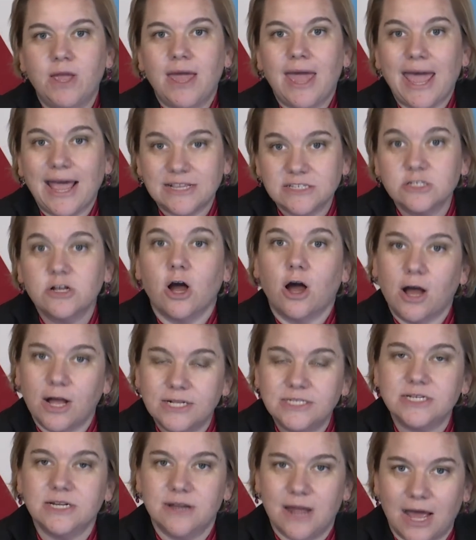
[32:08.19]
has
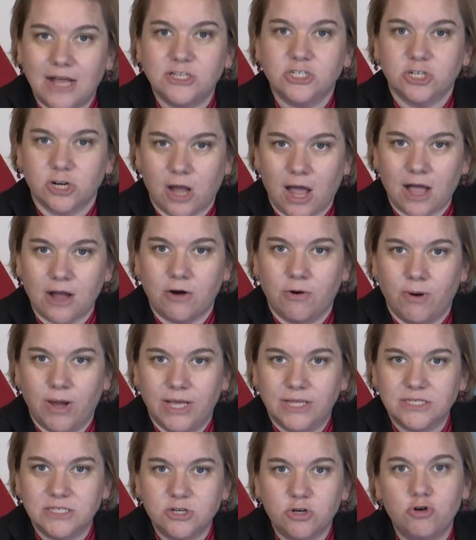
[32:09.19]
gone to
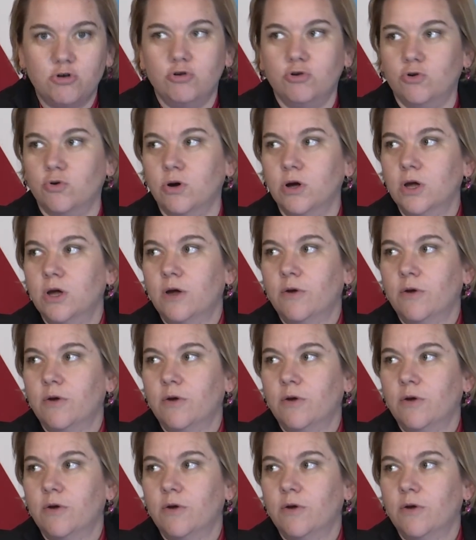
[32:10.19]
non-Chicagoans who,